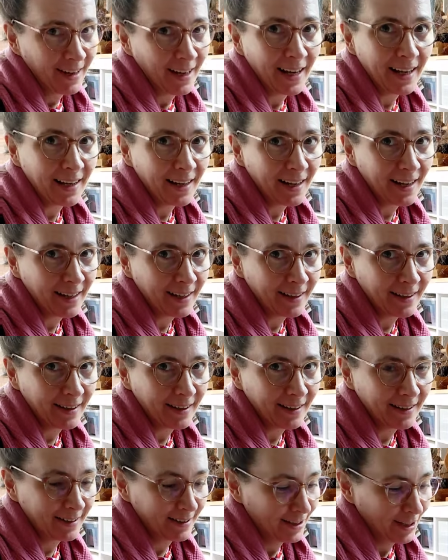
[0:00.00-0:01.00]
I like
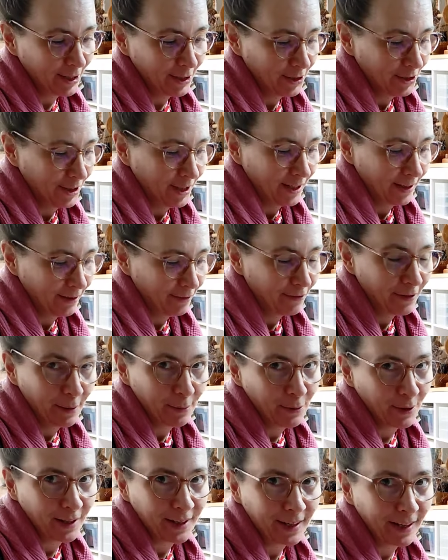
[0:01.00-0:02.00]
touching
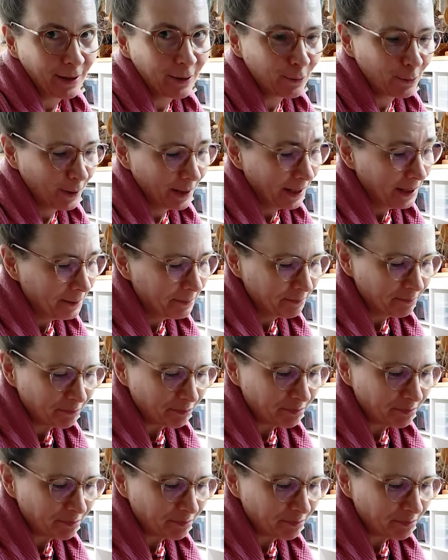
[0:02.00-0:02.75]
fabric anyway.